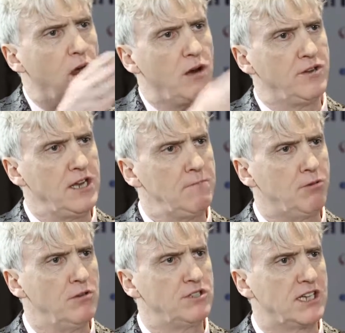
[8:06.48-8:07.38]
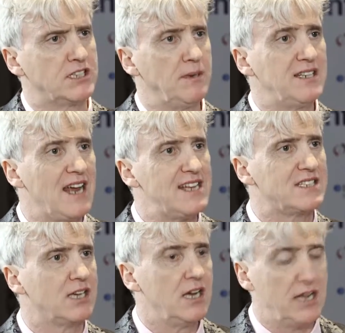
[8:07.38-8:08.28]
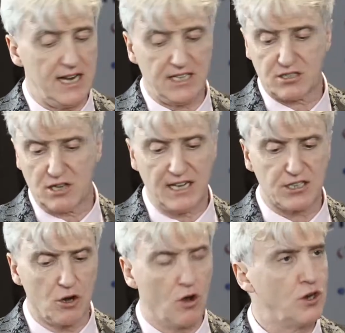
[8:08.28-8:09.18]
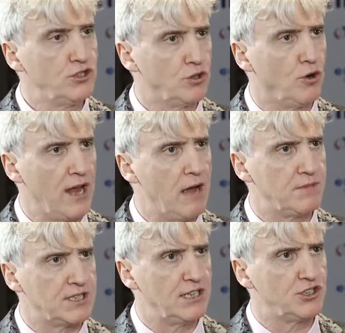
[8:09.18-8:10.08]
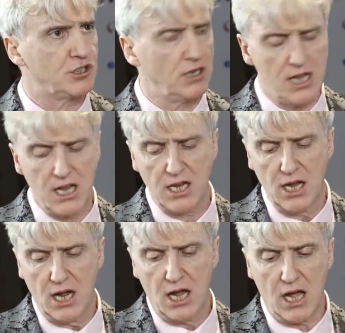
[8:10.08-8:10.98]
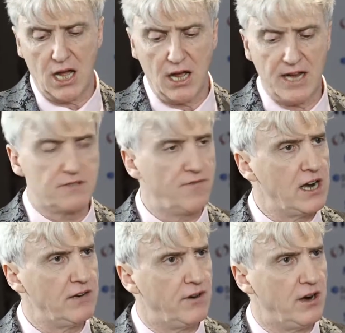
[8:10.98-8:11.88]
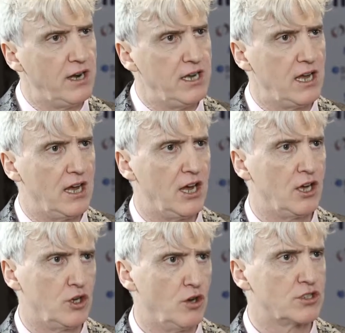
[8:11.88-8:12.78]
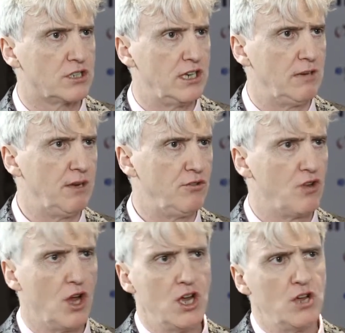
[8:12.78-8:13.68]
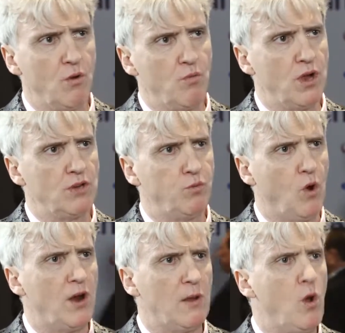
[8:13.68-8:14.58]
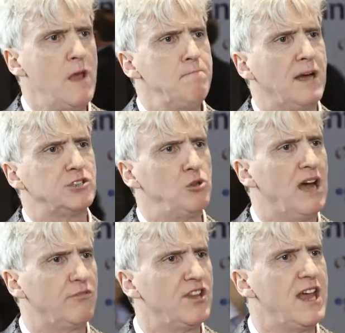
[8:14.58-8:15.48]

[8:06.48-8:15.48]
R&D process, it's long and drawn out potentially. It's very costly. I mean, what impact do you have on the